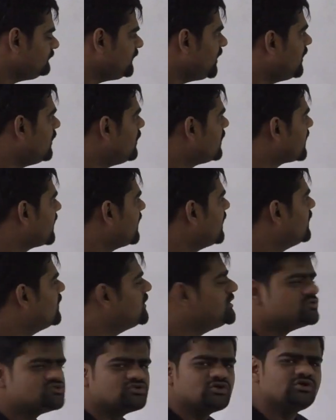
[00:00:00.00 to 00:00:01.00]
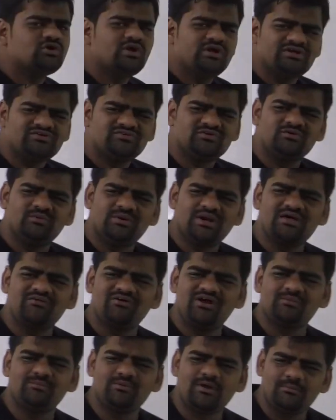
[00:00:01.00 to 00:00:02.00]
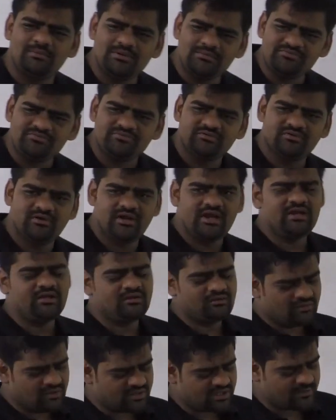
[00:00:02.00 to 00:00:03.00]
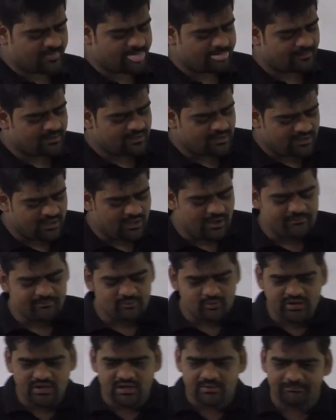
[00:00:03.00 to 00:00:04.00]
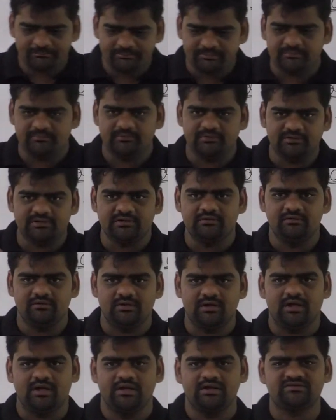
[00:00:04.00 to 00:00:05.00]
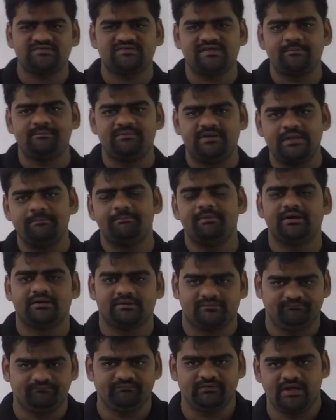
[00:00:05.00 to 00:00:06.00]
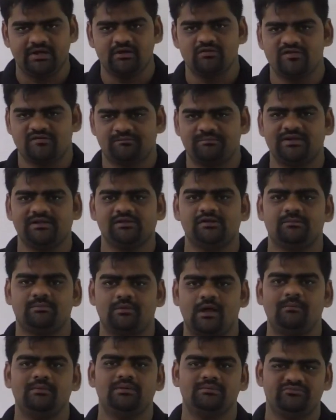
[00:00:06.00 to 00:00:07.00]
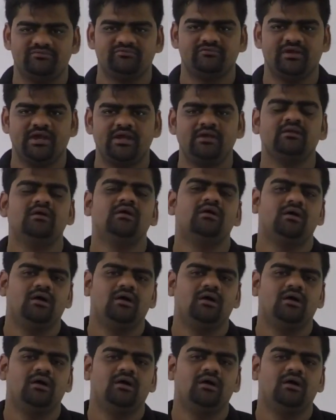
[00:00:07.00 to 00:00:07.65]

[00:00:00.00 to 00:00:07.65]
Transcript: Okay, so you understood what are word problems, right? Okay, now I am going a step deeper into this particular problems, right?